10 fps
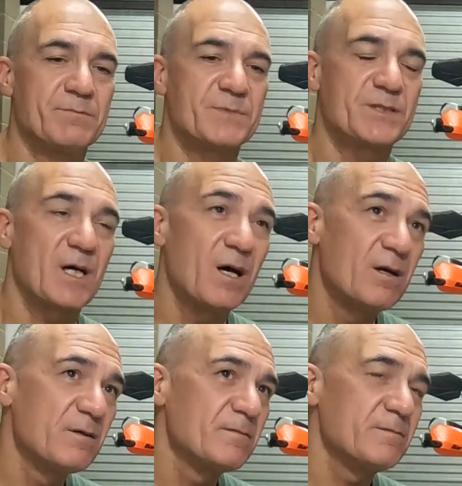
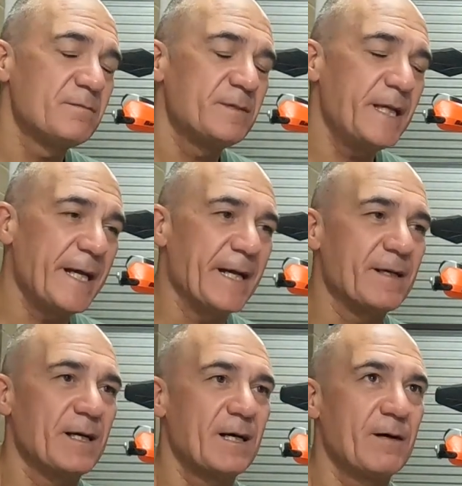So yeah,
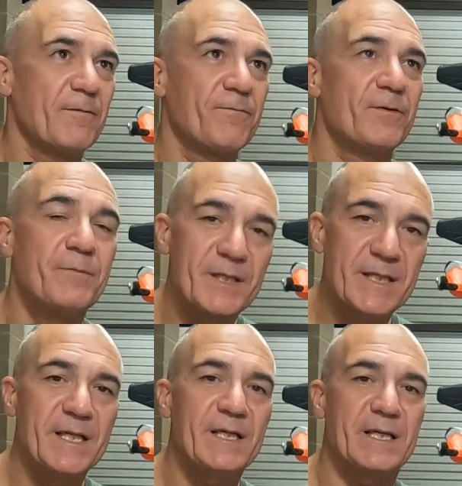for
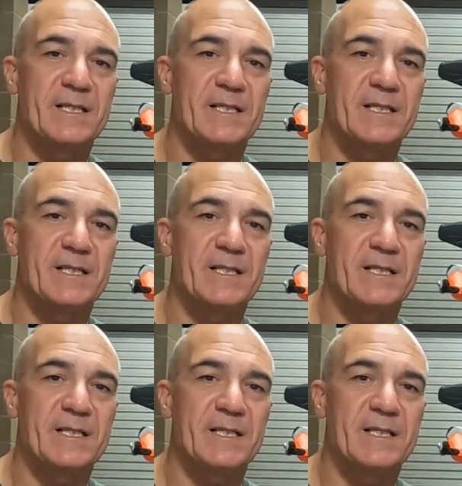me,